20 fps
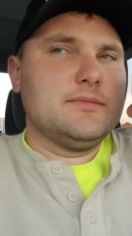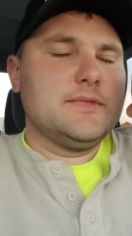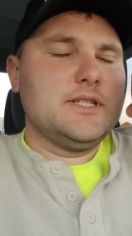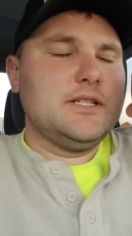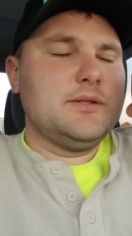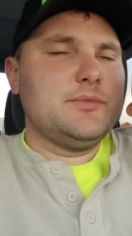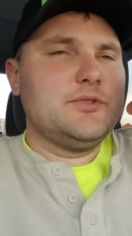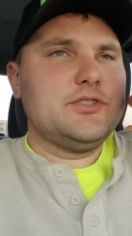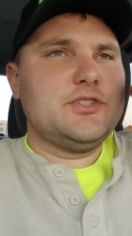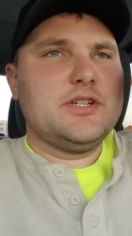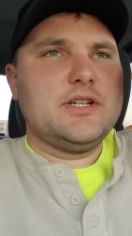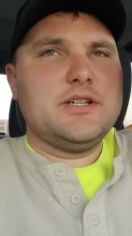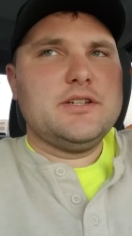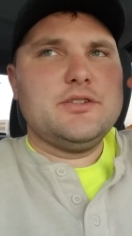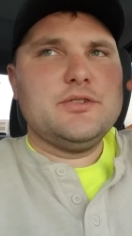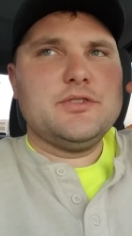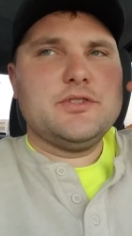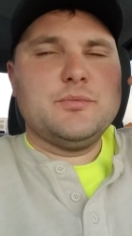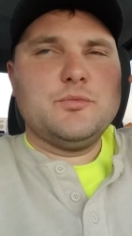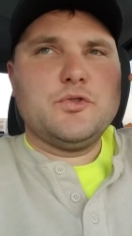going to try to
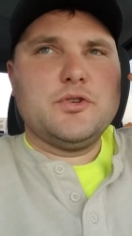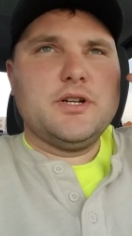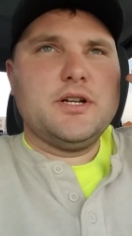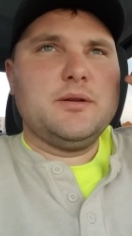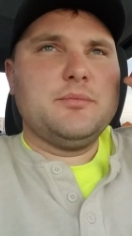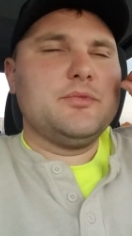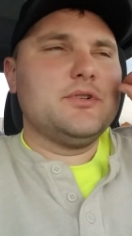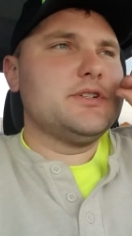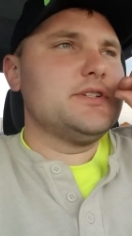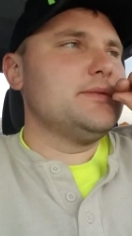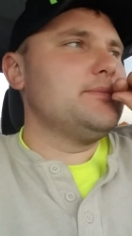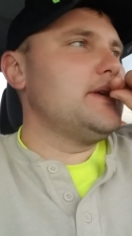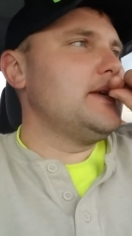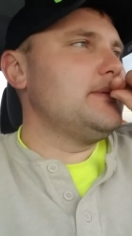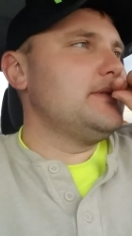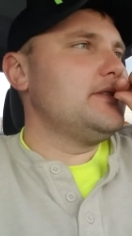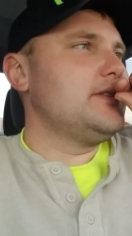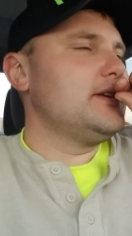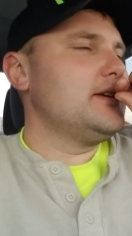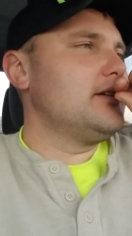do some more numbers and
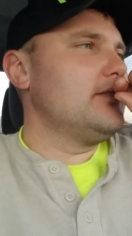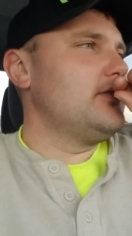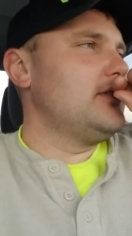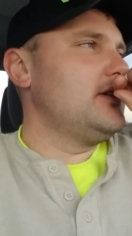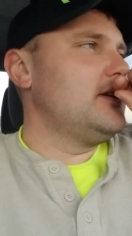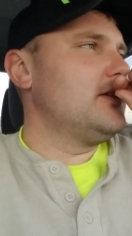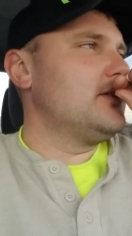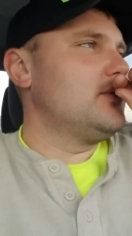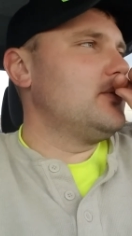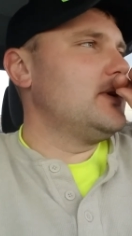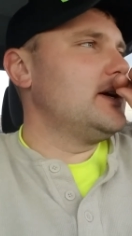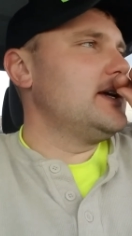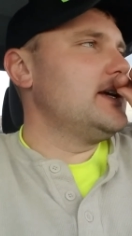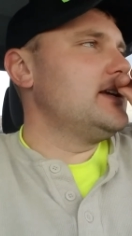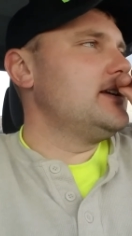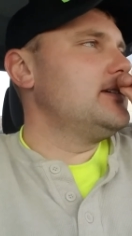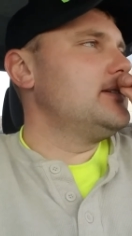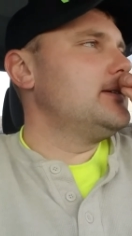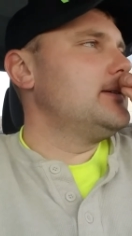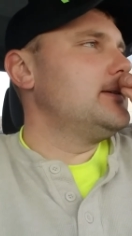maybe think of another
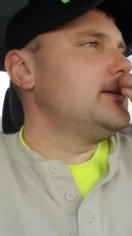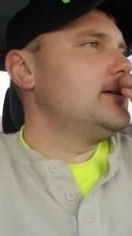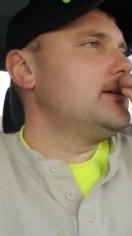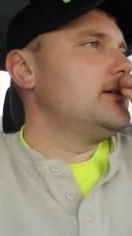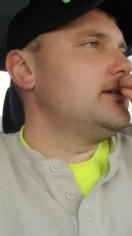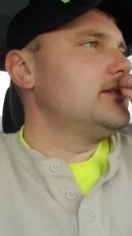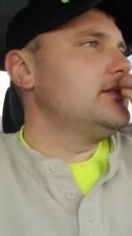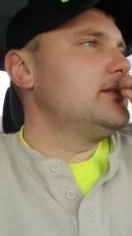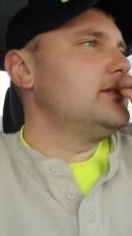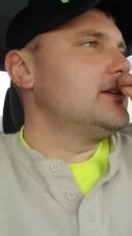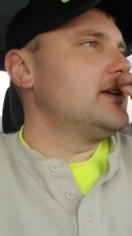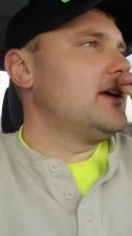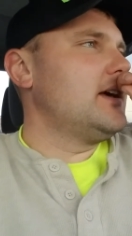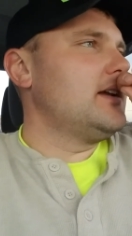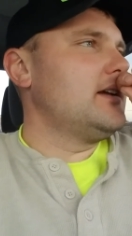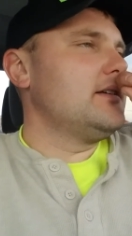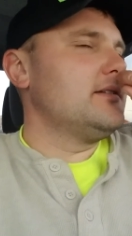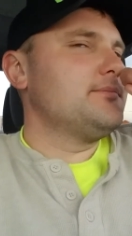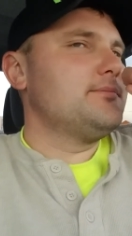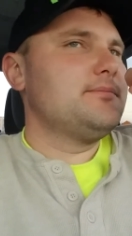way to
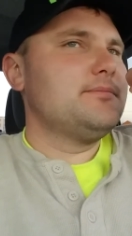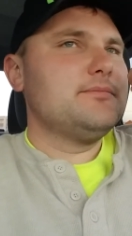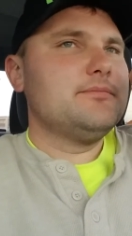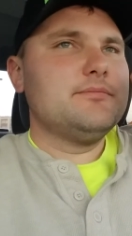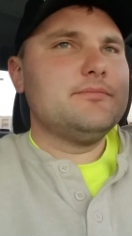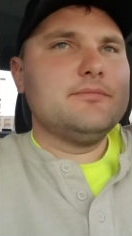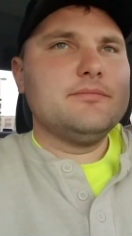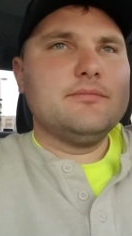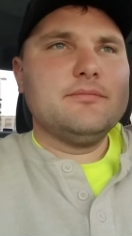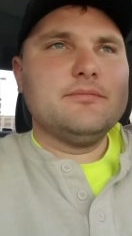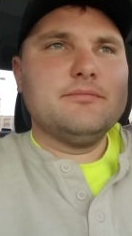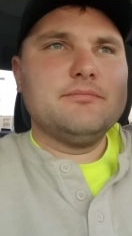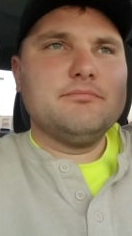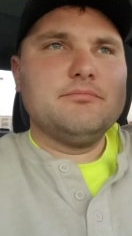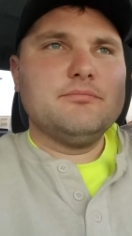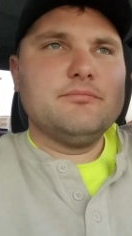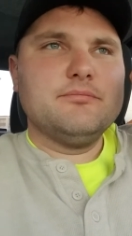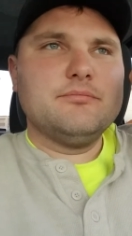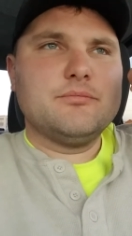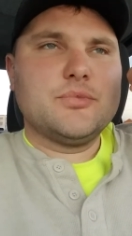kind of
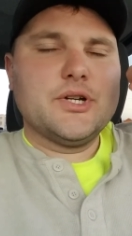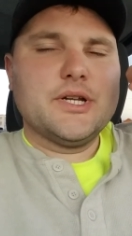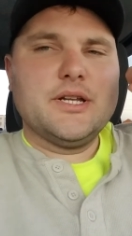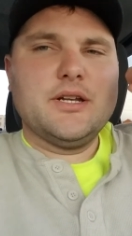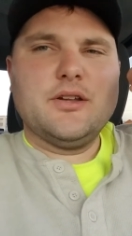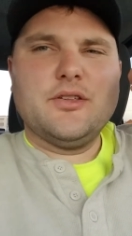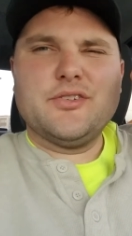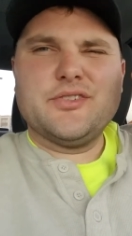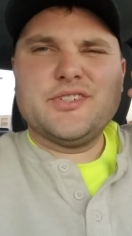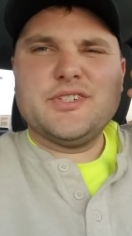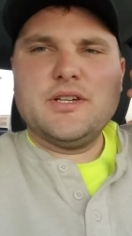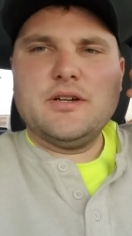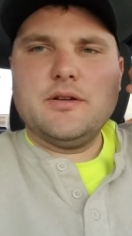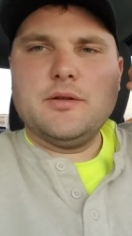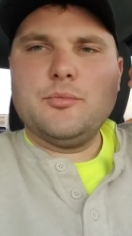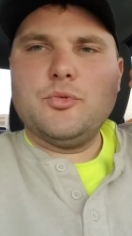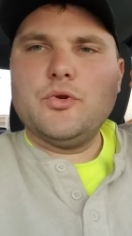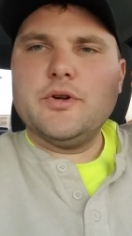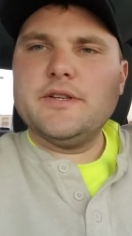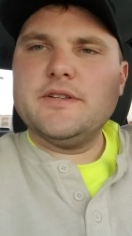bring another
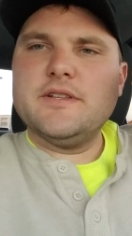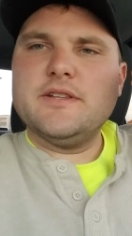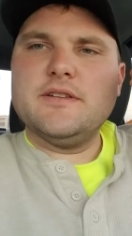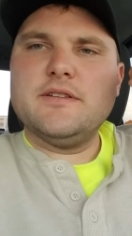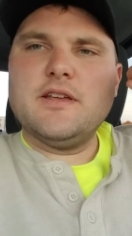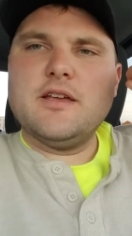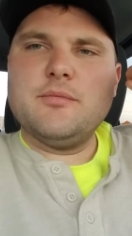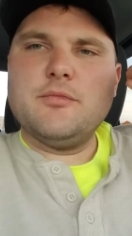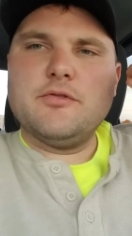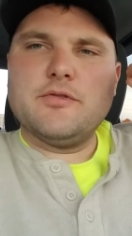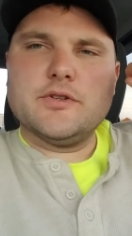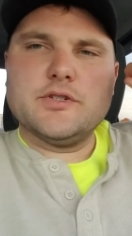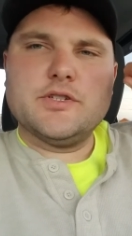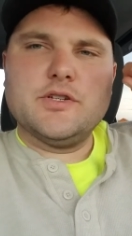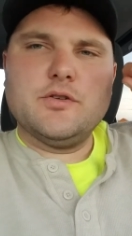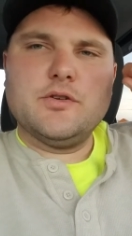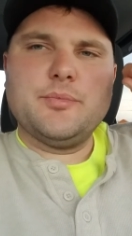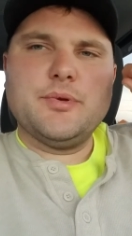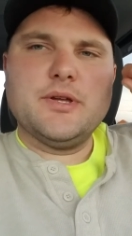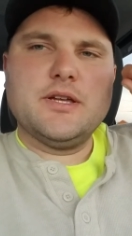selling point to the table for
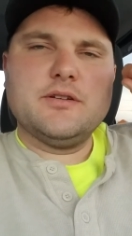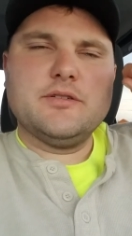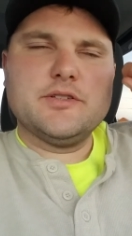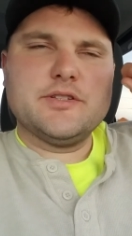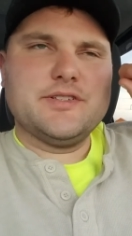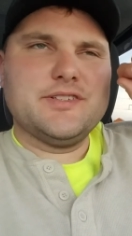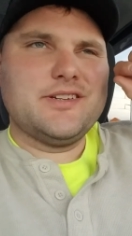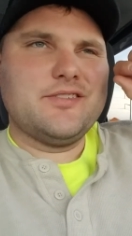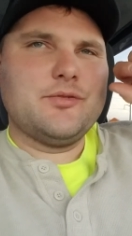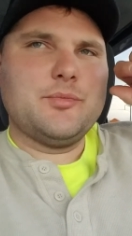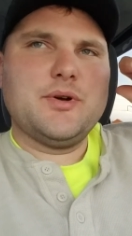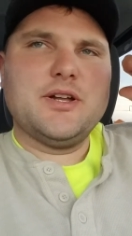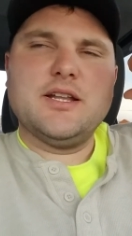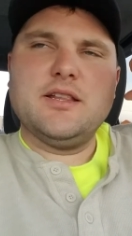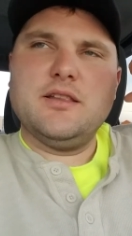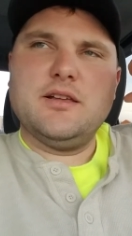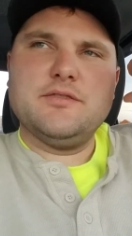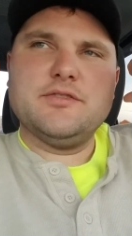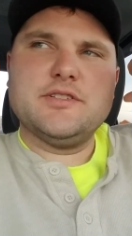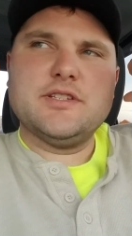solar panels, because
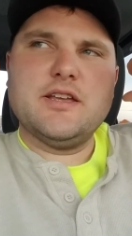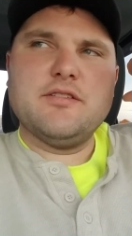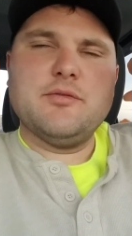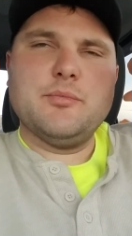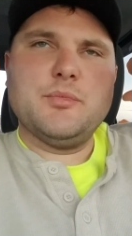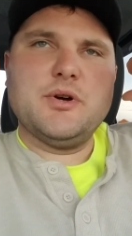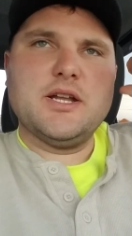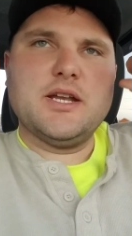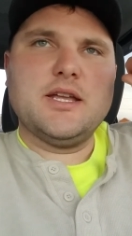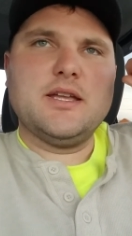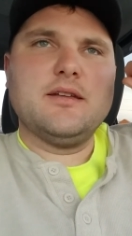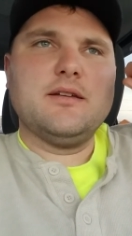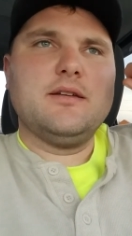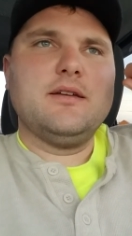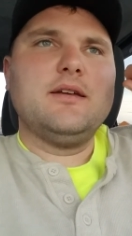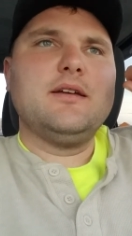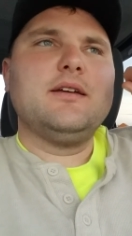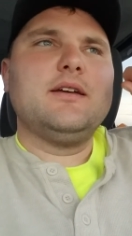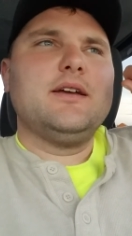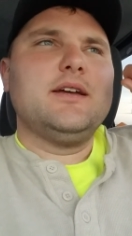everybody loves saving money.
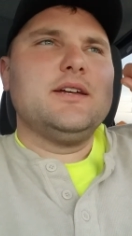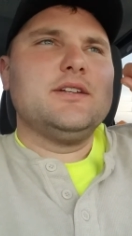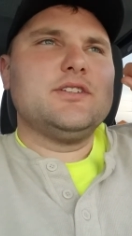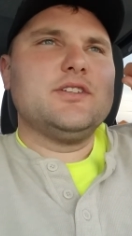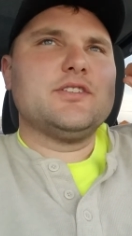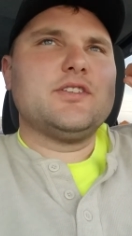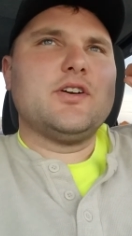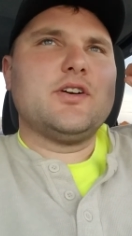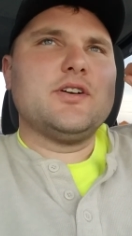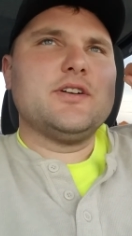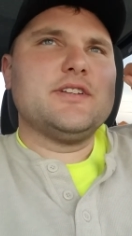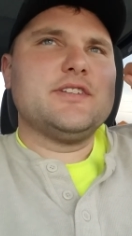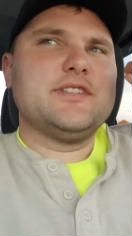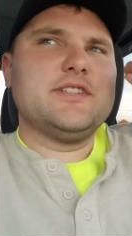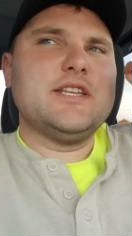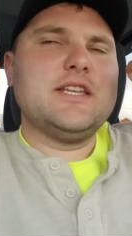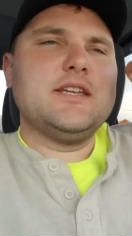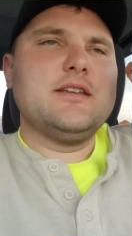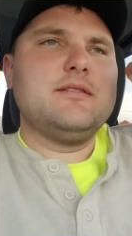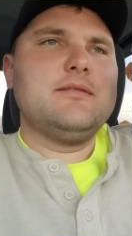It's just hard to
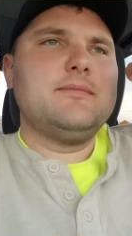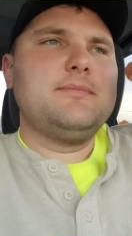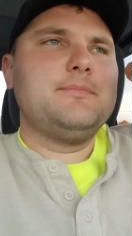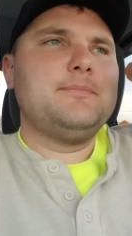see it